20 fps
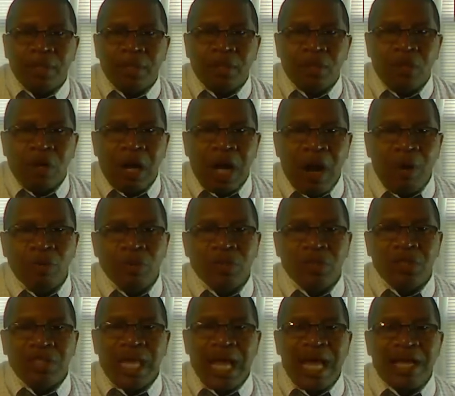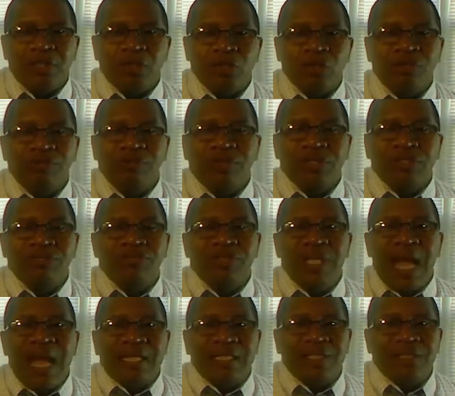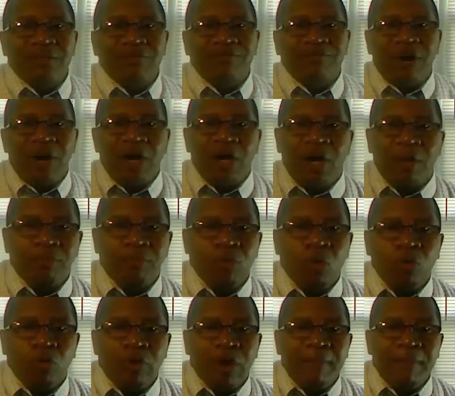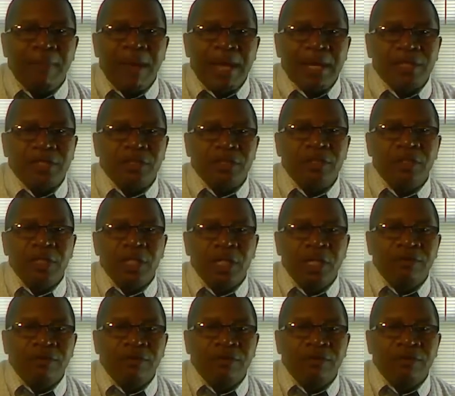You know, I was the National Defensive Tactics and Firearm Program Manager